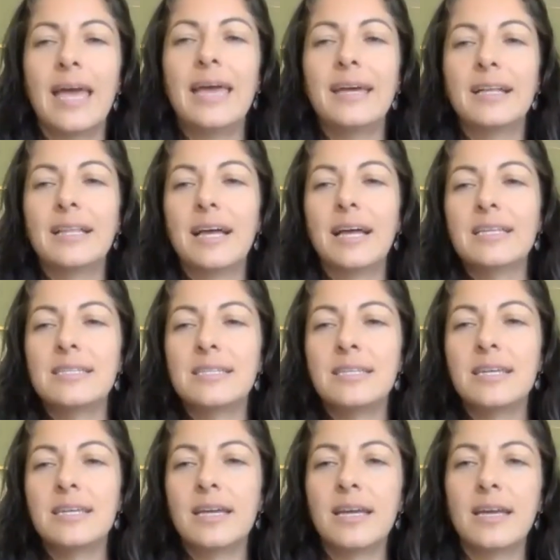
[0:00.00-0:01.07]

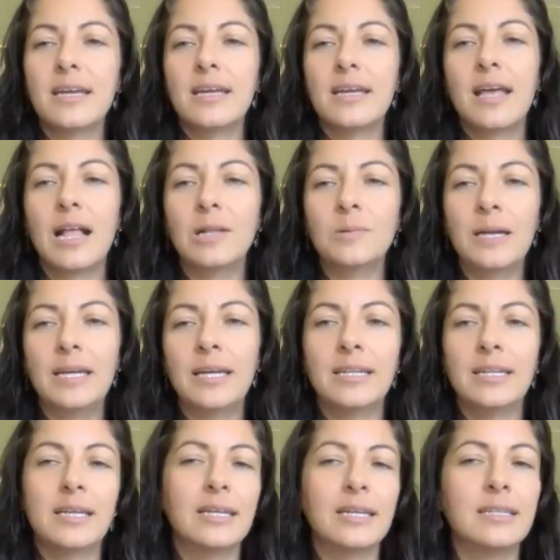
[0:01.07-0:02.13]

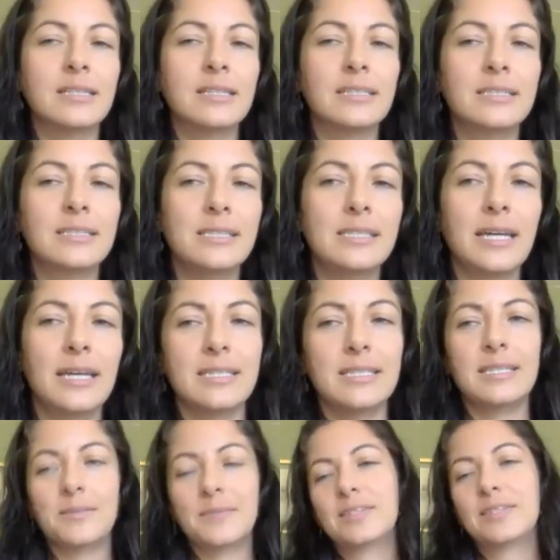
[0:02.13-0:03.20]

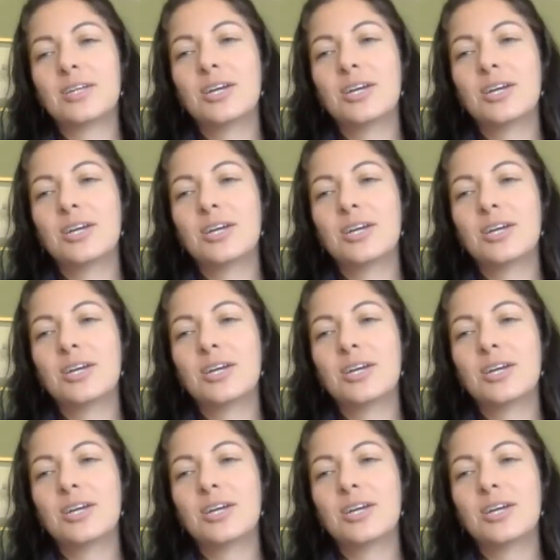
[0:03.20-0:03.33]
ALICIALYNNDIAZ.